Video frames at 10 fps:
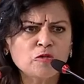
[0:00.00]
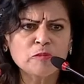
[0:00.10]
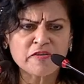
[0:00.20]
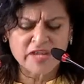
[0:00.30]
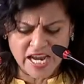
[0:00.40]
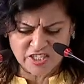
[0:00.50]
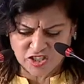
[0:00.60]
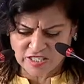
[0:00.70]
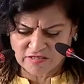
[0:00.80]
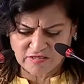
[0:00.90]
human
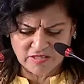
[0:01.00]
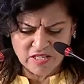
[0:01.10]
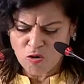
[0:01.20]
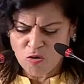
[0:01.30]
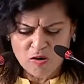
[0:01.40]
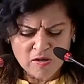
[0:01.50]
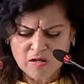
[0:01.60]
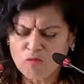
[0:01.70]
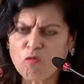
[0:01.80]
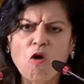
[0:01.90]
reactions,
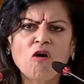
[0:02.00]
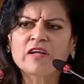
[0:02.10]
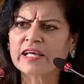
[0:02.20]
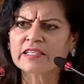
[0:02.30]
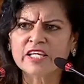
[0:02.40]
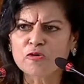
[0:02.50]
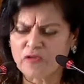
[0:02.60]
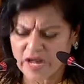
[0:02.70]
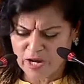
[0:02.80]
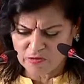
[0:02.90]
war like the
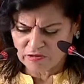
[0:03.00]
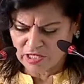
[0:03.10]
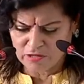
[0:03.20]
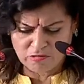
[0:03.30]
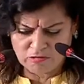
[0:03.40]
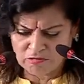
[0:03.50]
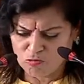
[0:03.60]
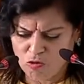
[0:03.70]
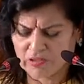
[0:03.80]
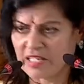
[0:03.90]
Ukraine, you know,
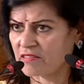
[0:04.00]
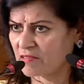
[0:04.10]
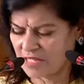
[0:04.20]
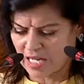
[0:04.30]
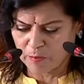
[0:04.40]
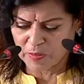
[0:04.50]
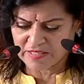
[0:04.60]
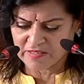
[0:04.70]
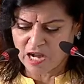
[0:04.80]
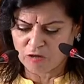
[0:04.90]
war that's taking
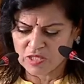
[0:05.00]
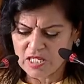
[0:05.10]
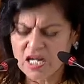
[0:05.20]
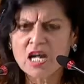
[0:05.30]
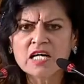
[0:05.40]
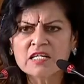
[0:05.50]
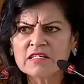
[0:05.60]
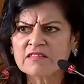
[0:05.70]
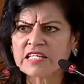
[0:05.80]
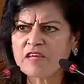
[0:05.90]
place now.
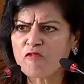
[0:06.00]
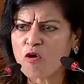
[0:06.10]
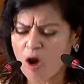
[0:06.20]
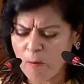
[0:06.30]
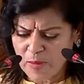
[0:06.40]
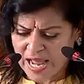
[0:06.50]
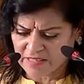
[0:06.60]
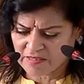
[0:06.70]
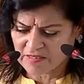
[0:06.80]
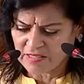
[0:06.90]
C for
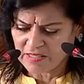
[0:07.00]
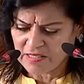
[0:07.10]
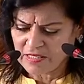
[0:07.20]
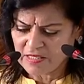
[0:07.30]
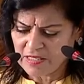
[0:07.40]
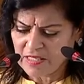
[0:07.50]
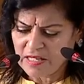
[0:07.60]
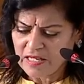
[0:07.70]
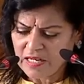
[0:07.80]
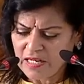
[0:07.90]
complex,
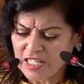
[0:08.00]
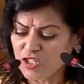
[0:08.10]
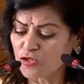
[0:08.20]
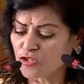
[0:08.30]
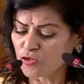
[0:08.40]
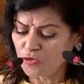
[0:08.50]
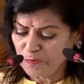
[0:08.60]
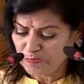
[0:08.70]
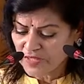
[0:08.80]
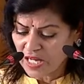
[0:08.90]
due to